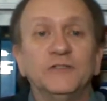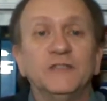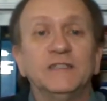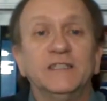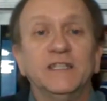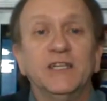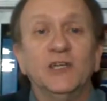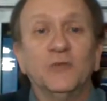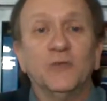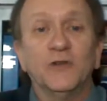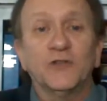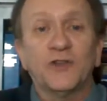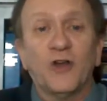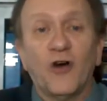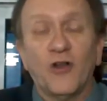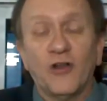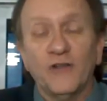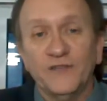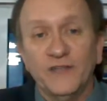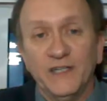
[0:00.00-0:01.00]
to deal with
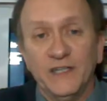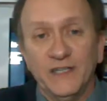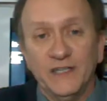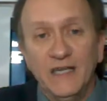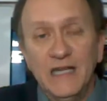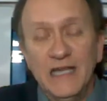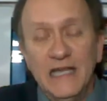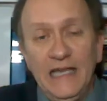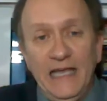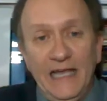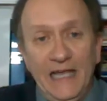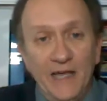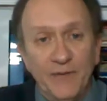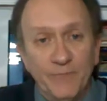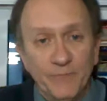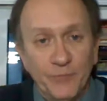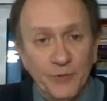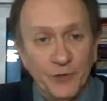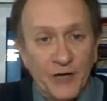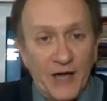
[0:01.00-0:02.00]
all of the
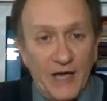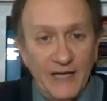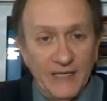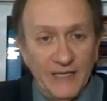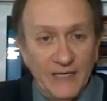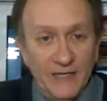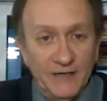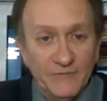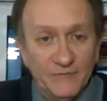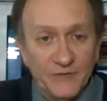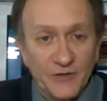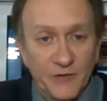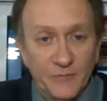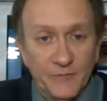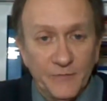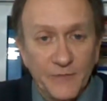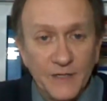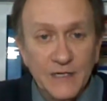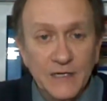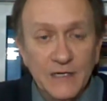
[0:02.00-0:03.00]
input I get
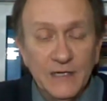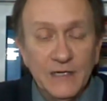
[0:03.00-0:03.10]
from